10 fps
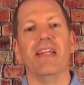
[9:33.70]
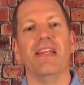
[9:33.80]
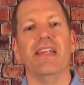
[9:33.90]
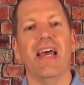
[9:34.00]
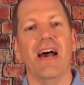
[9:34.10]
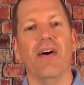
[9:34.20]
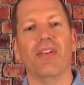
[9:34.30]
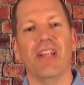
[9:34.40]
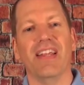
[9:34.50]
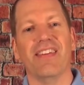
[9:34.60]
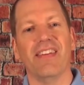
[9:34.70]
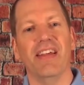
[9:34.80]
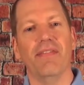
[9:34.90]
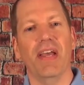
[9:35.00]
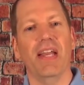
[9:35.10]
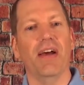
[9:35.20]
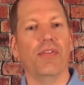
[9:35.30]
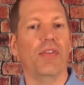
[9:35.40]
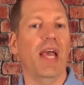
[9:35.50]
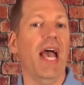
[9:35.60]
now let's live that out
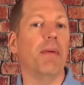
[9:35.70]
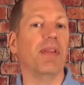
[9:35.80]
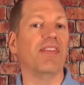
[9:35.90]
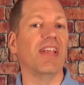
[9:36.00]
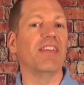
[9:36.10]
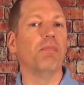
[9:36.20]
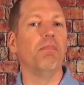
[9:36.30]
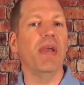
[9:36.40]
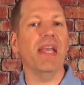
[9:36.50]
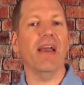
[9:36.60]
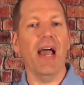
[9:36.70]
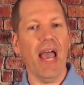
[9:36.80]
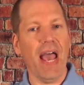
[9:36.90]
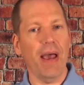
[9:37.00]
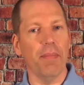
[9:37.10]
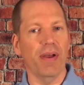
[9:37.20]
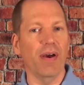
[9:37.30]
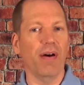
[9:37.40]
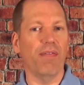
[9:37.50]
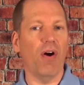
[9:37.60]
through the habits. Let's make a habit
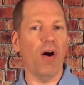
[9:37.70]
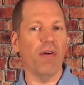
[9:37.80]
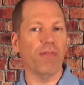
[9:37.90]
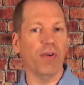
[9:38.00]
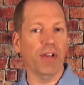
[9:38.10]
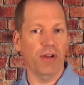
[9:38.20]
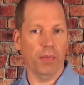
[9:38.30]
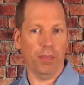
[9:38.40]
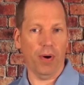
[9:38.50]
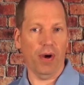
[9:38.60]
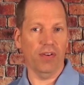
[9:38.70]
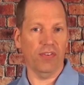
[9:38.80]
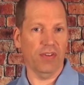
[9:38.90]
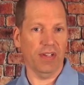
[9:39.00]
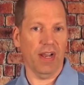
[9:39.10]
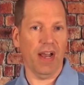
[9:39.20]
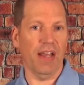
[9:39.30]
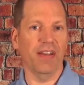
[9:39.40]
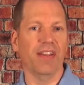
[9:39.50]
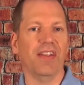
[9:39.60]
of offering your parts to
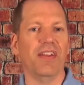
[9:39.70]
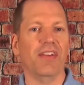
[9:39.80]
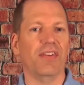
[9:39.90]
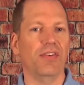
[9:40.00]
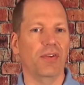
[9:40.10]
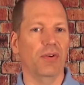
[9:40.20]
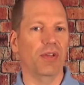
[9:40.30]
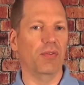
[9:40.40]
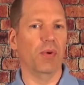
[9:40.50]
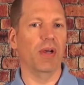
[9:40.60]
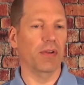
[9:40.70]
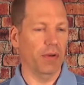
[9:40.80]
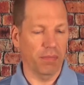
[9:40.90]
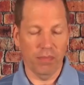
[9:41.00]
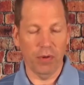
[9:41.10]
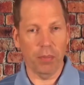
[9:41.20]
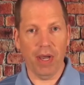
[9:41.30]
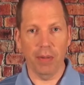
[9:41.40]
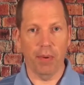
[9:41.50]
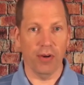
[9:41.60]
God to do his will, your
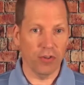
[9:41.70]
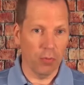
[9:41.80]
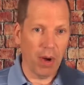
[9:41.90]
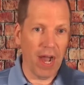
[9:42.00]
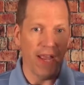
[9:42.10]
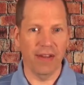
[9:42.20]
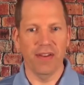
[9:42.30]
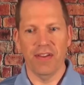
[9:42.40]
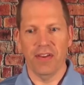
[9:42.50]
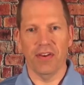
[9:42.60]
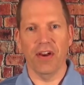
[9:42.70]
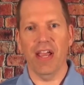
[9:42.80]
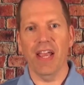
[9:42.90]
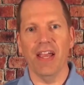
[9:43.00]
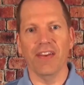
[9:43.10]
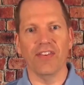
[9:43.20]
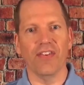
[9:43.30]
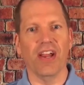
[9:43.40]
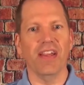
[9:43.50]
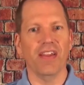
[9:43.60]
body parts, your mind, your hands,
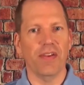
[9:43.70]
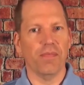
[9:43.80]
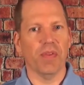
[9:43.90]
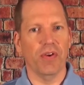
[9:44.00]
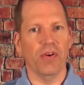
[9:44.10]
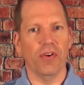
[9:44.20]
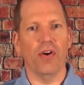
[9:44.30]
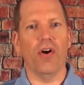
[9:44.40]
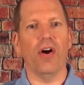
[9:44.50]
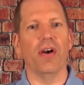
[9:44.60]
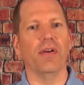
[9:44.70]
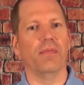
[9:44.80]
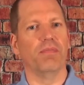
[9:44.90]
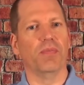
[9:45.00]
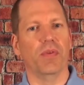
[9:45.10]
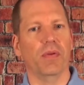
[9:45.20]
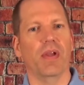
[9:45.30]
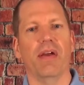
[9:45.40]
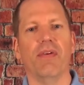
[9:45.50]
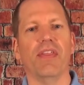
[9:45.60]
right, your heart,
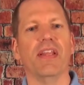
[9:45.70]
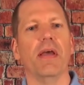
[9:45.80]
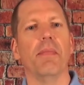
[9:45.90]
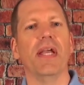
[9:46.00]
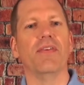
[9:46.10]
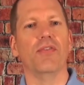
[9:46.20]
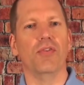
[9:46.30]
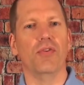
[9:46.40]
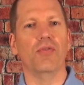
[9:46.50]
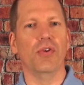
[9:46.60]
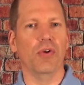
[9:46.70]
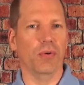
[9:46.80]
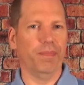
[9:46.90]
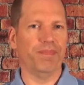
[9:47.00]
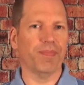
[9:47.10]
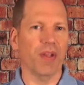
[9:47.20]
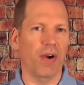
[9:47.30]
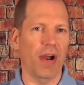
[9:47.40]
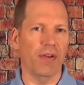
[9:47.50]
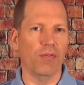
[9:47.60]
everything that makes you you.
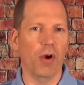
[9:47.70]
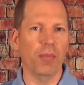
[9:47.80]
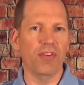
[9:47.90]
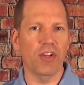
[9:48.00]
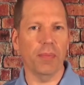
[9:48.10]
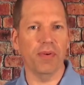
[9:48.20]
All right, Romans chapter